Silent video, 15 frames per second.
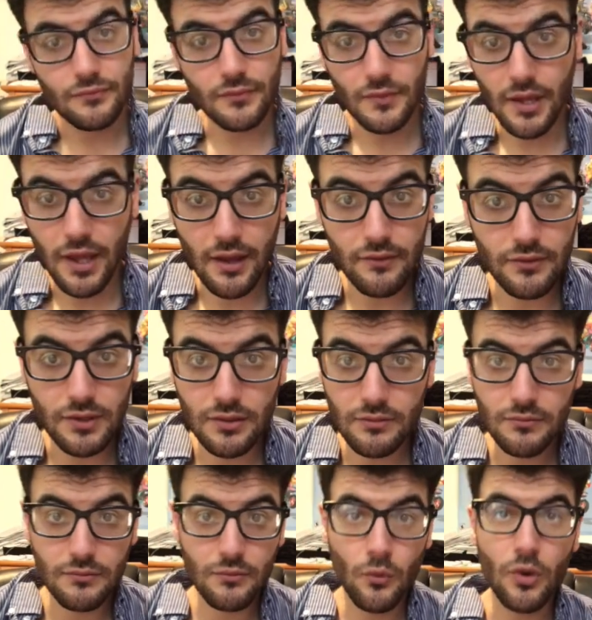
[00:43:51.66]

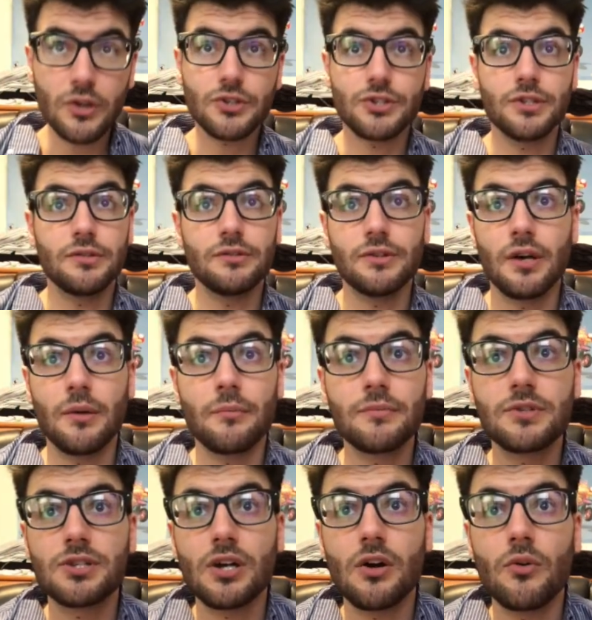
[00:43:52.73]
having 1 shield up.
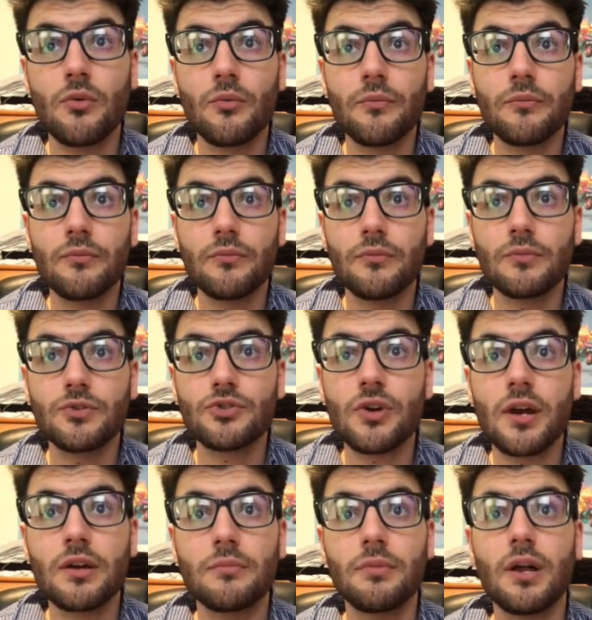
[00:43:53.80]
So
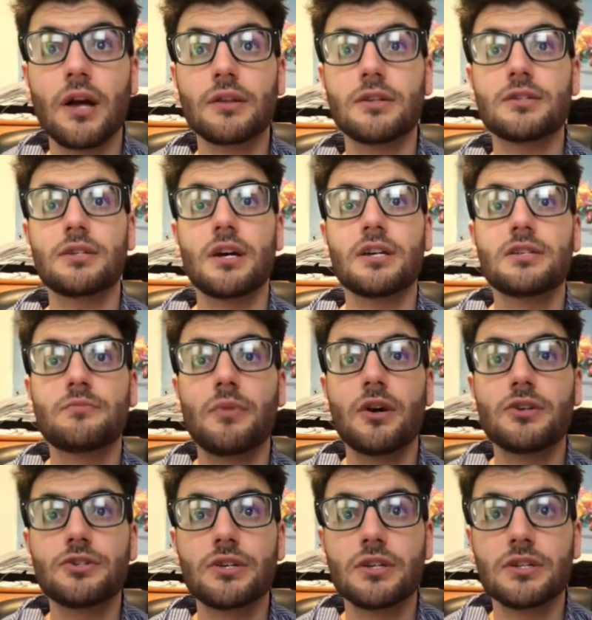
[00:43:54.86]
trying to block this Ice
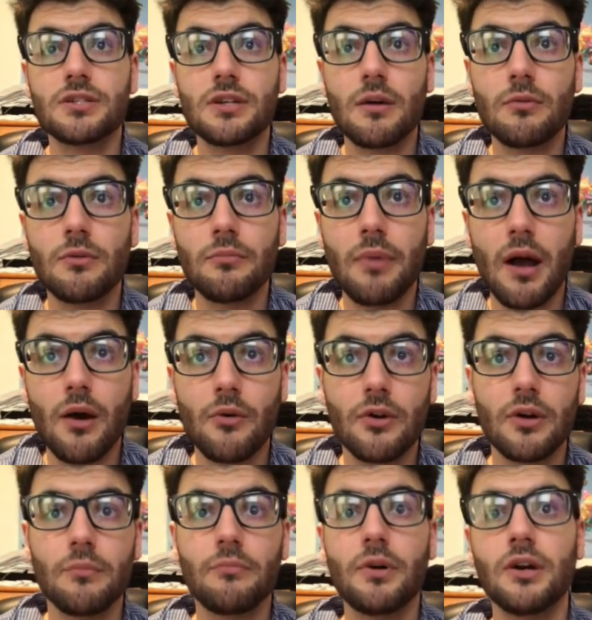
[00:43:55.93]
Punch that he's double powered
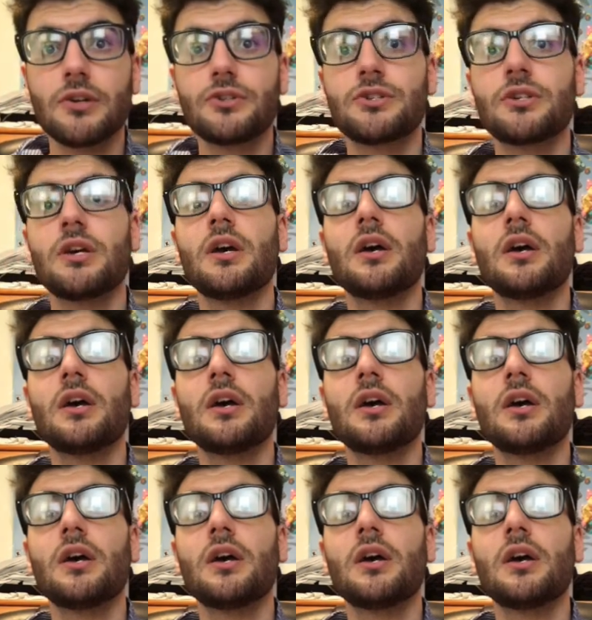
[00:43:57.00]
up punched,